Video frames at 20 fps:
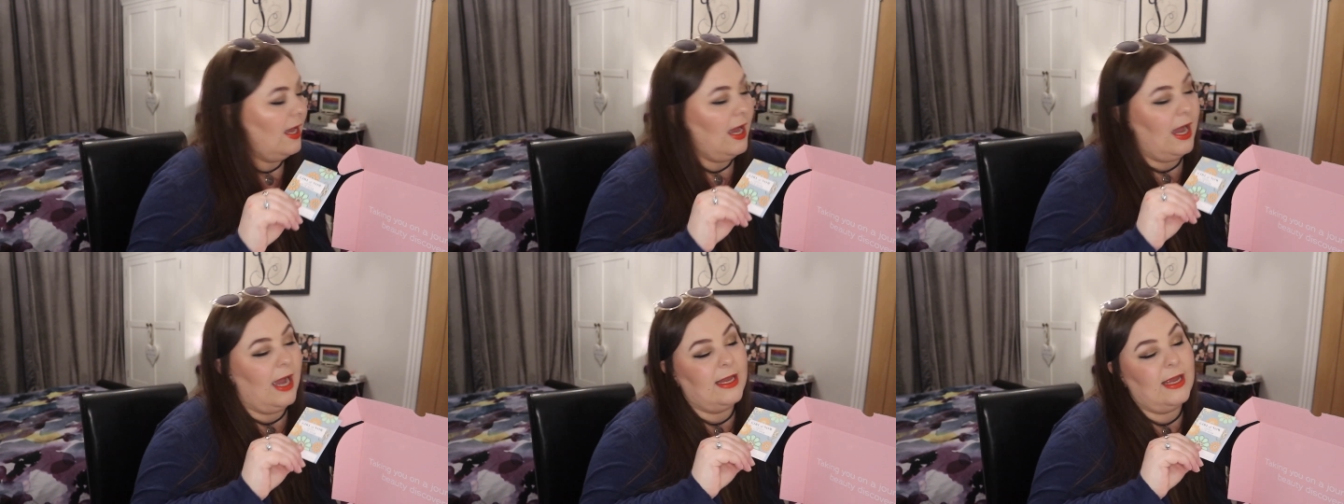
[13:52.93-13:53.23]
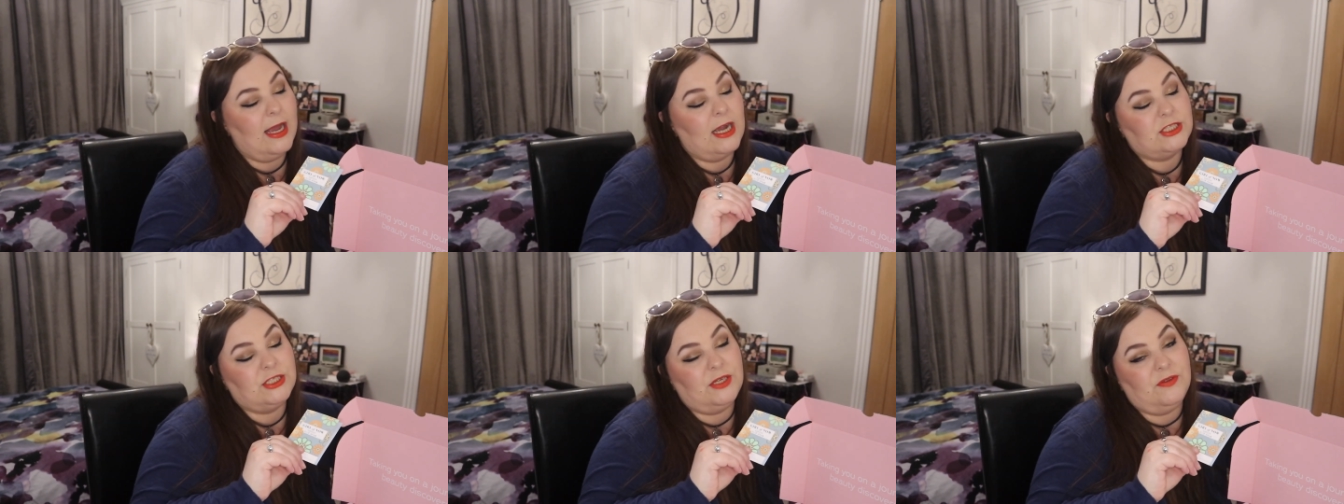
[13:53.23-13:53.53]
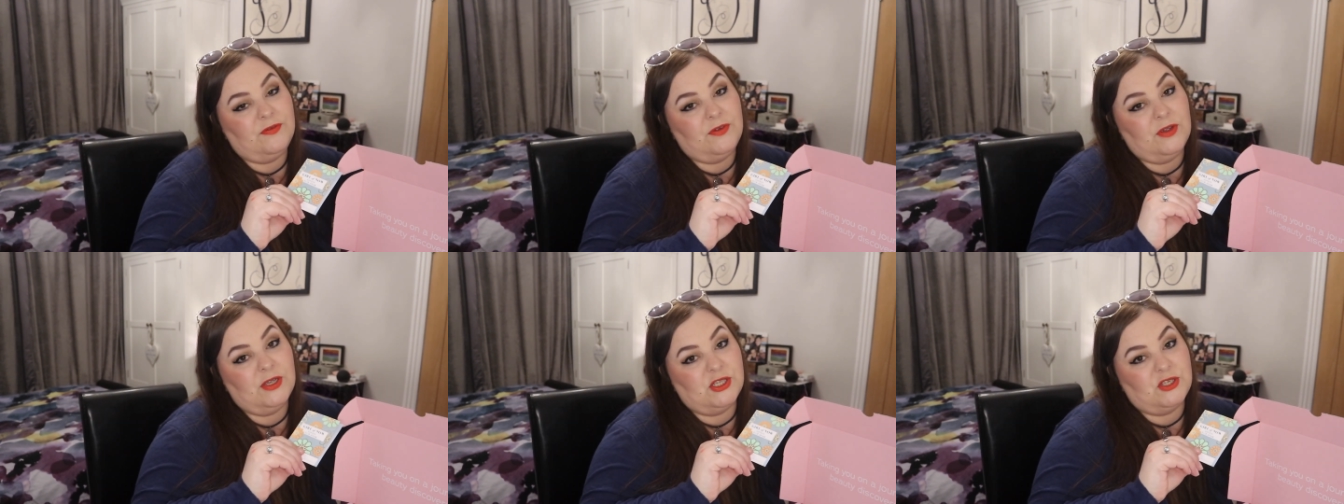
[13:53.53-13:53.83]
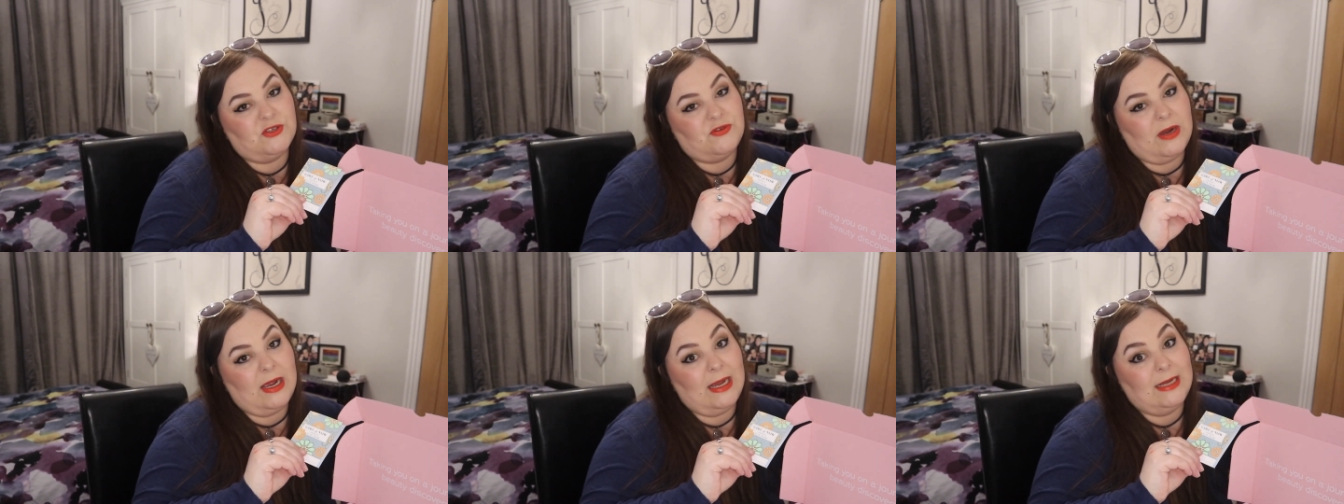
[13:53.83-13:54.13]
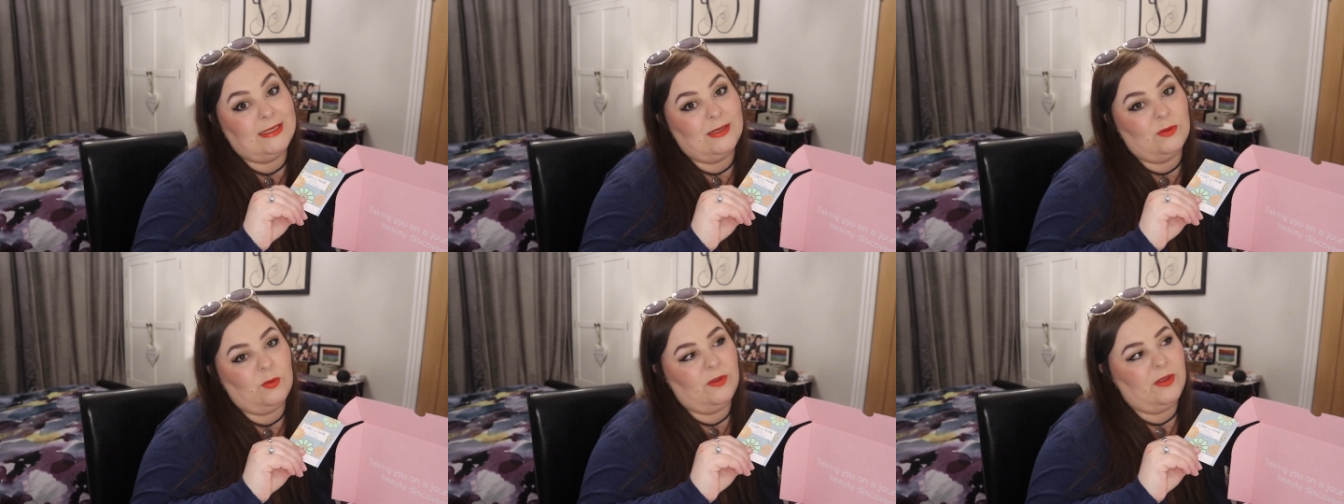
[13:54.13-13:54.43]
I actually first
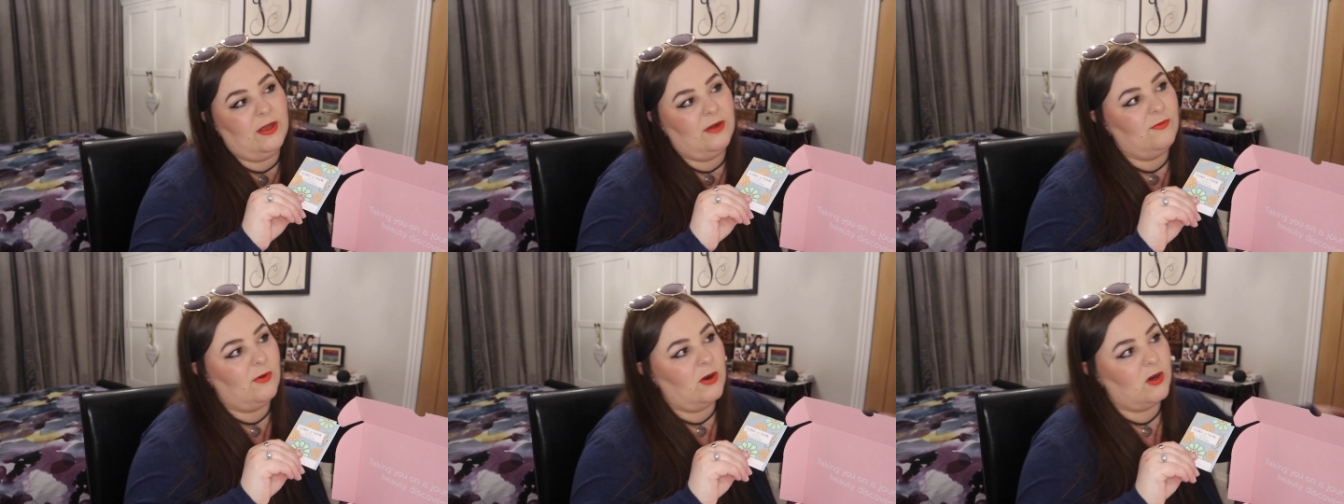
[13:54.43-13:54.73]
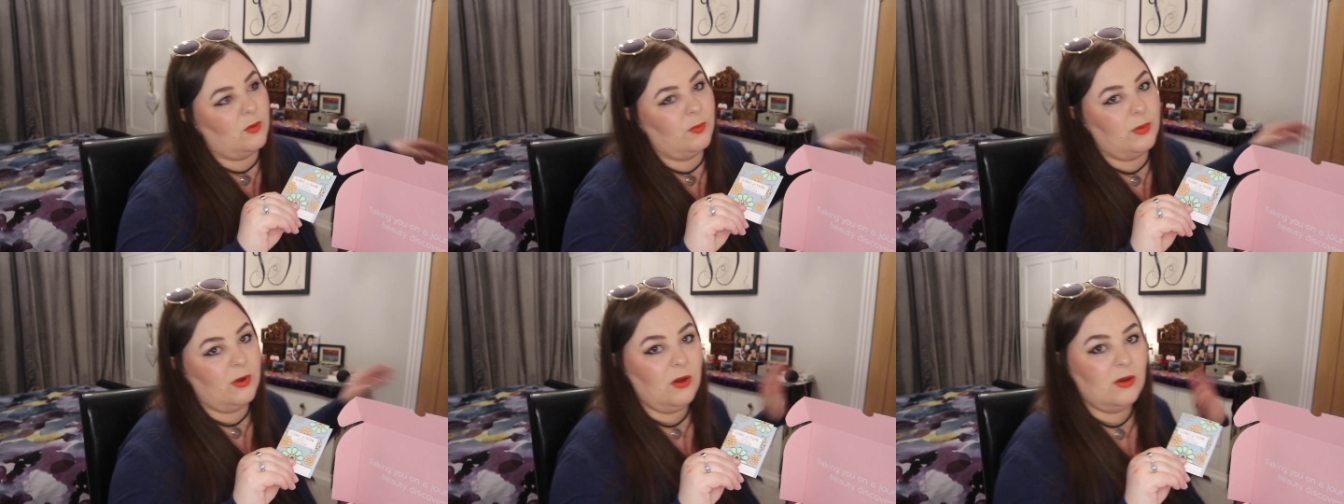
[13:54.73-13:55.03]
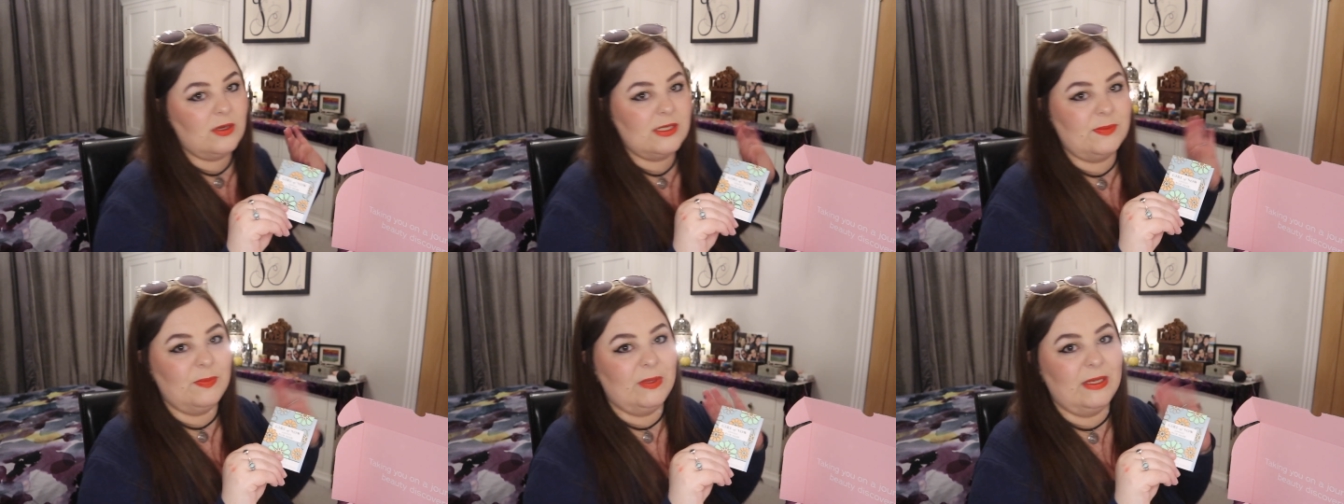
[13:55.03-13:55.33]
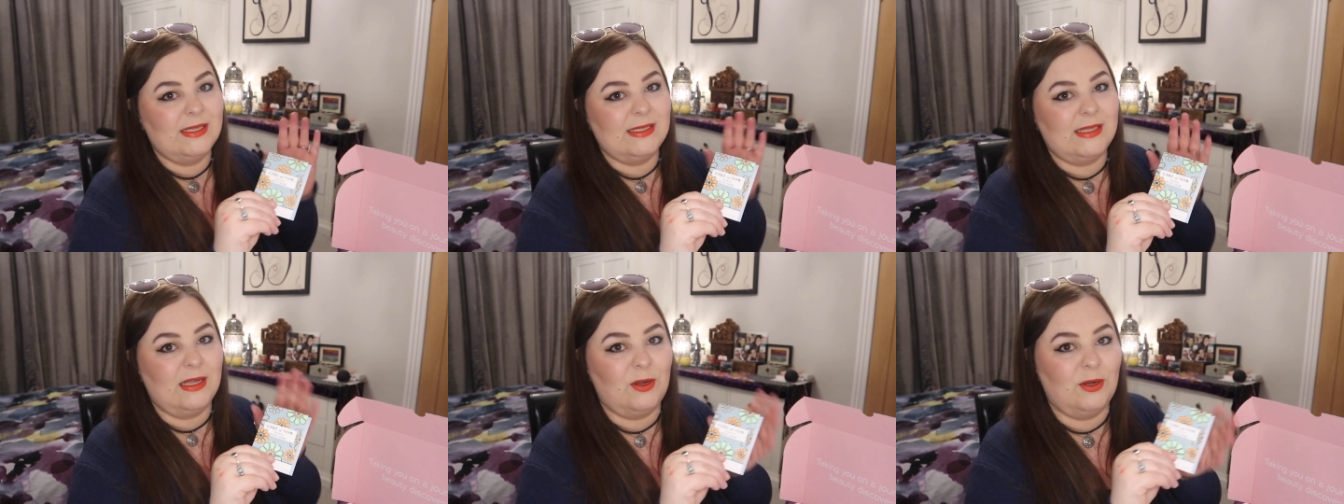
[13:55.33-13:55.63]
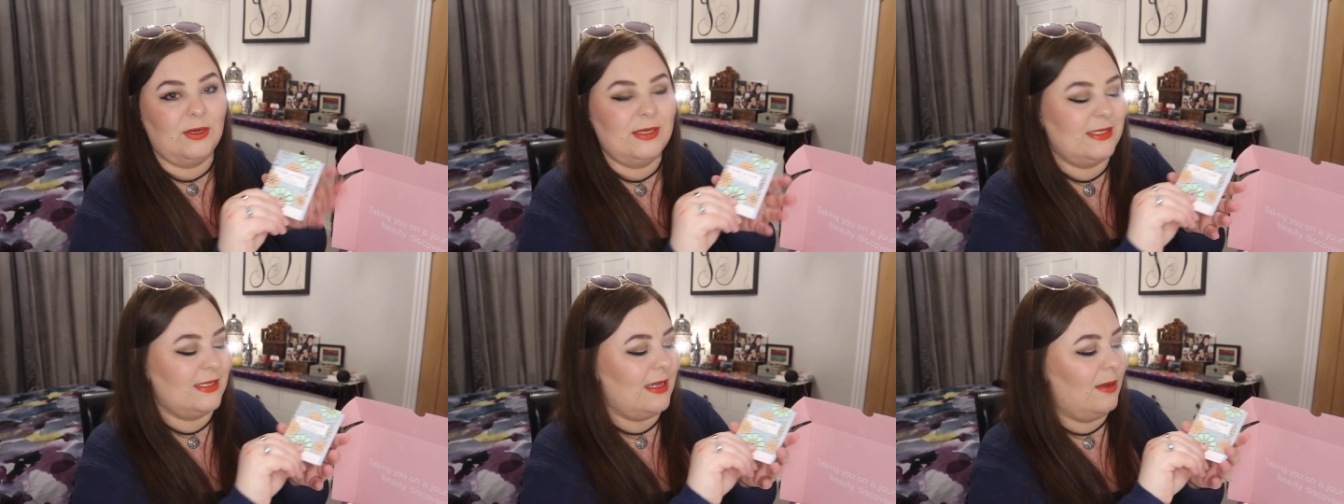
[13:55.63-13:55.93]
tried it within Roccabox because I
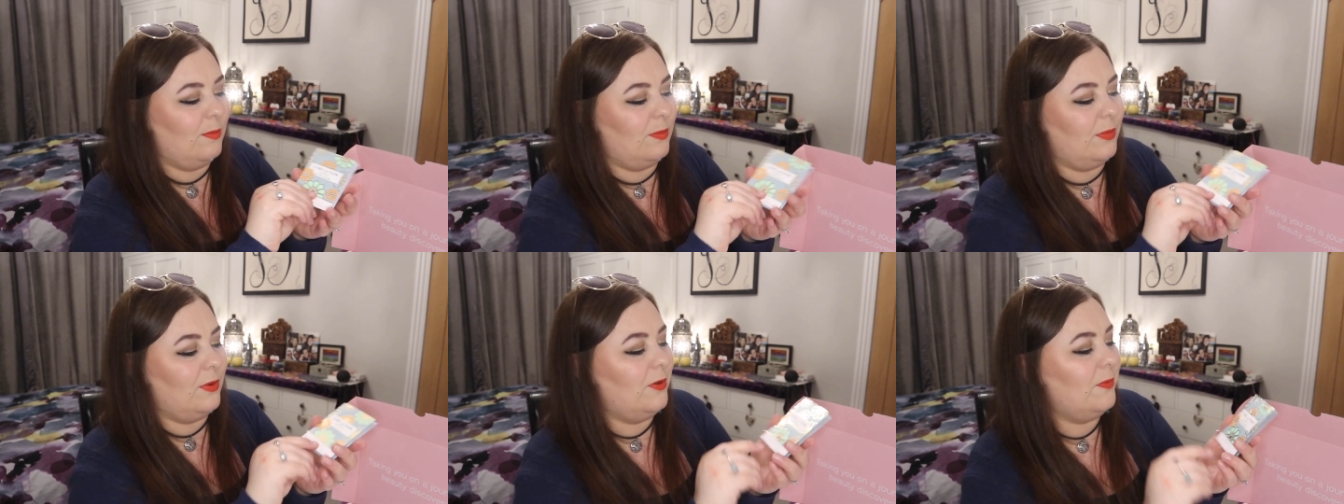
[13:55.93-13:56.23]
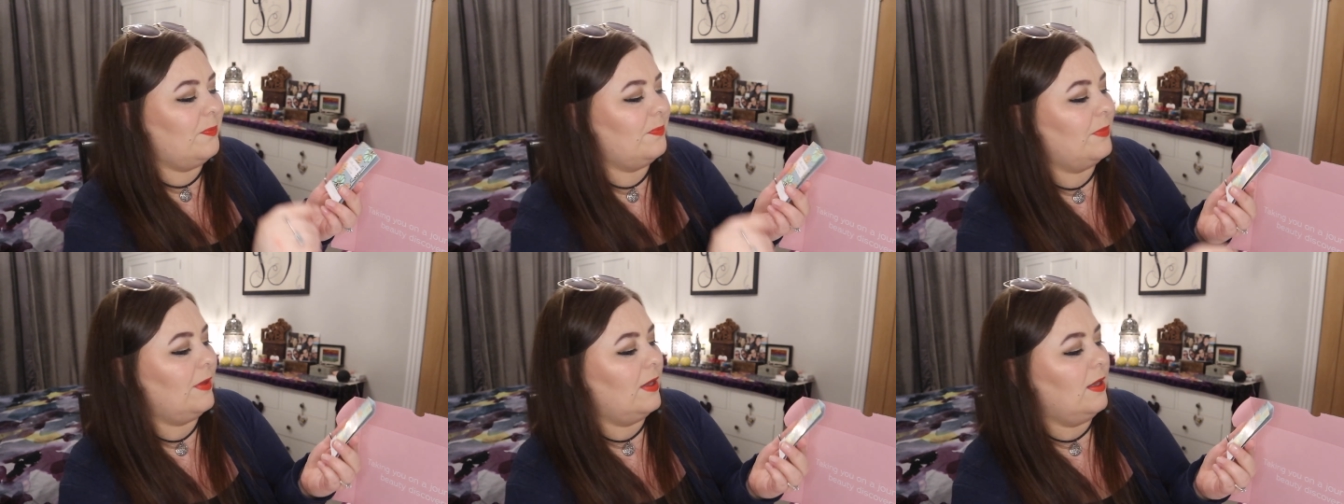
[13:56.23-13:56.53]
got a sample.